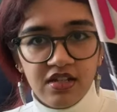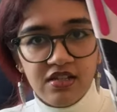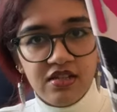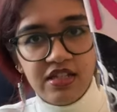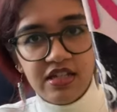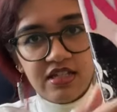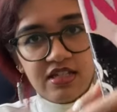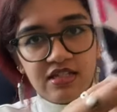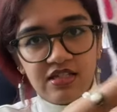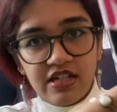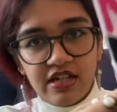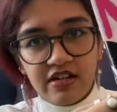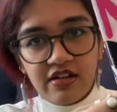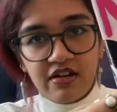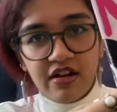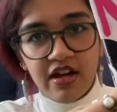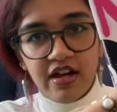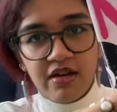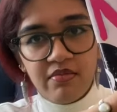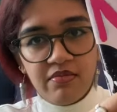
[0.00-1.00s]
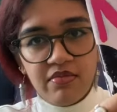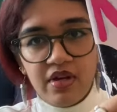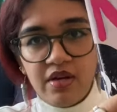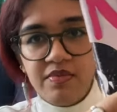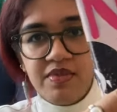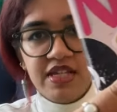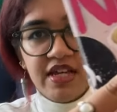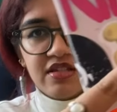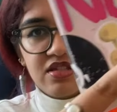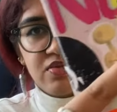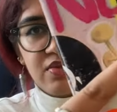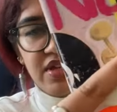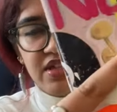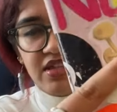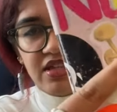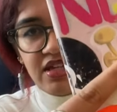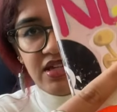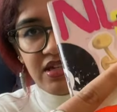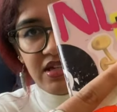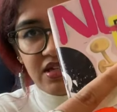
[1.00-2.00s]
This sticker I'm obsessed
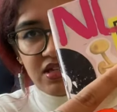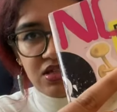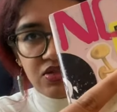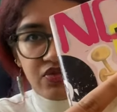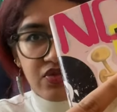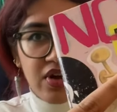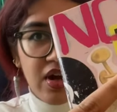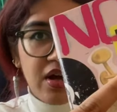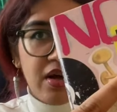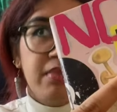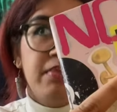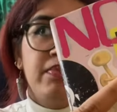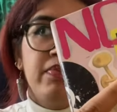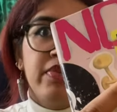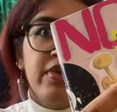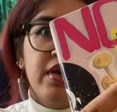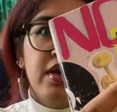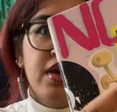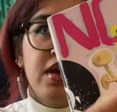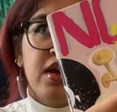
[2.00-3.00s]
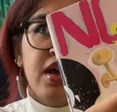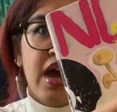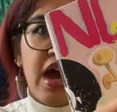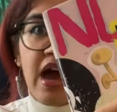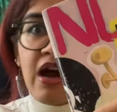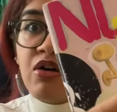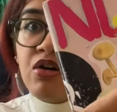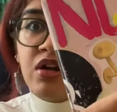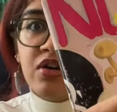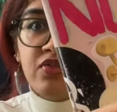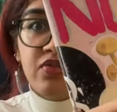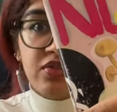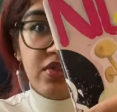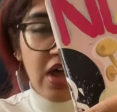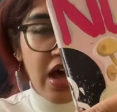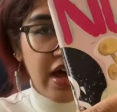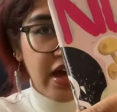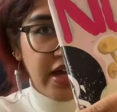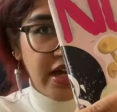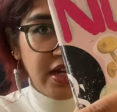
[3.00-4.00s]
with. It is from Out of
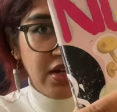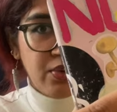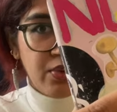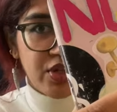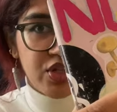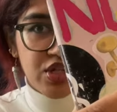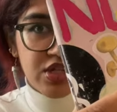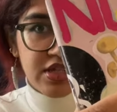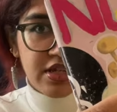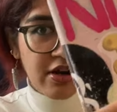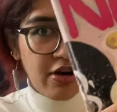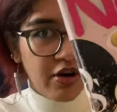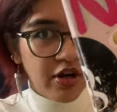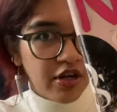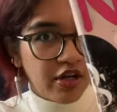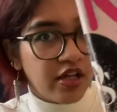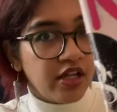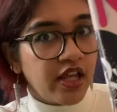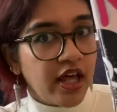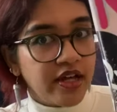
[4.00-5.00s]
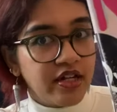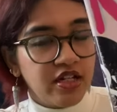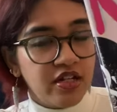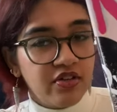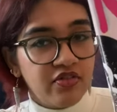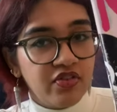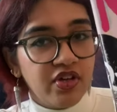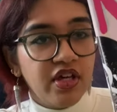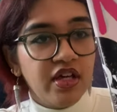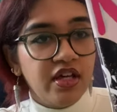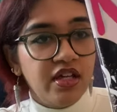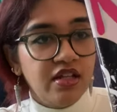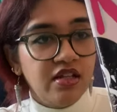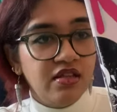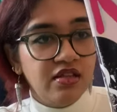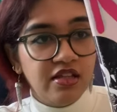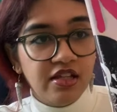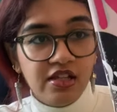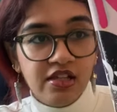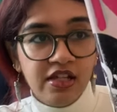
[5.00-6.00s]
Line, which is an art collective
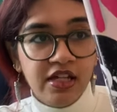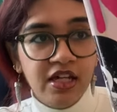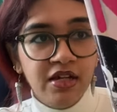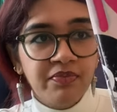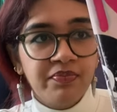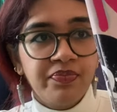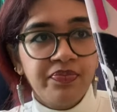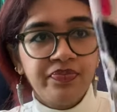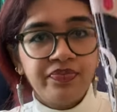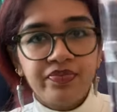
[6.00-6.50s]
in Dili.